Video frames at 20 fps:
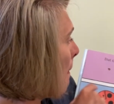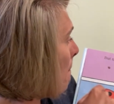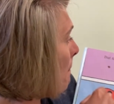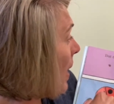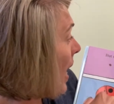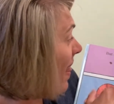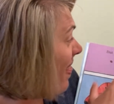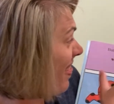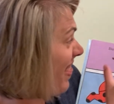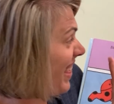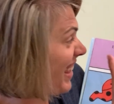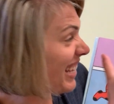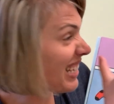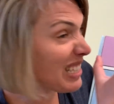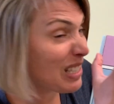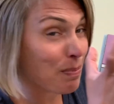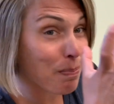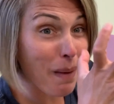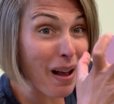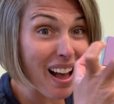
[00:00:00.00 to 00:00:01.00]
But
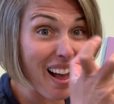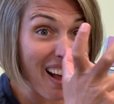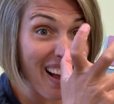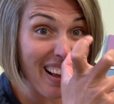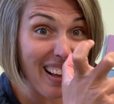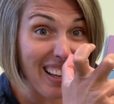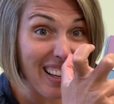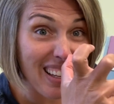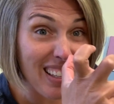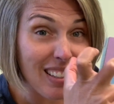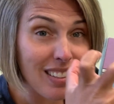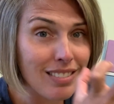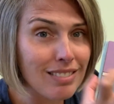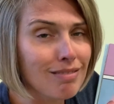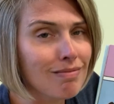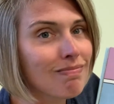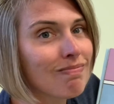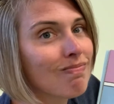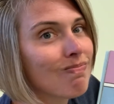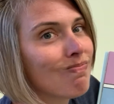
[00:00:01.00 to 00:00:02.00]
this bug,
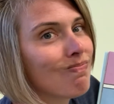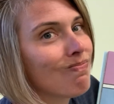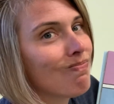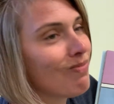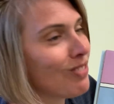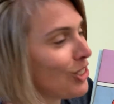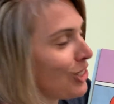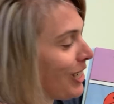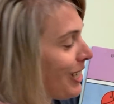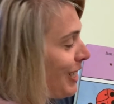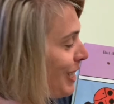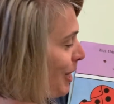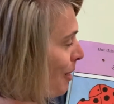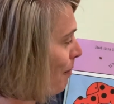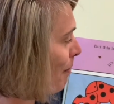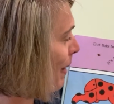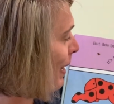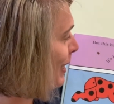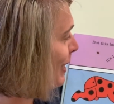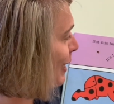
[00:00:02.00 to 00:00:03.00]
she's the
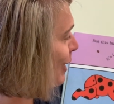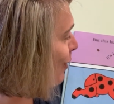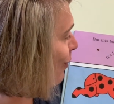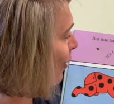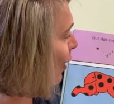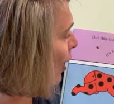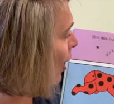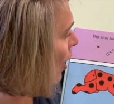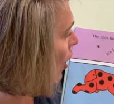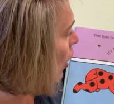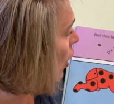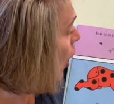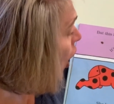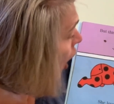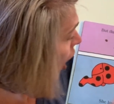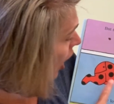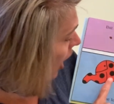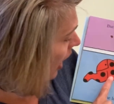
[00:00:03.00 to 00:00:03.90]
best of all.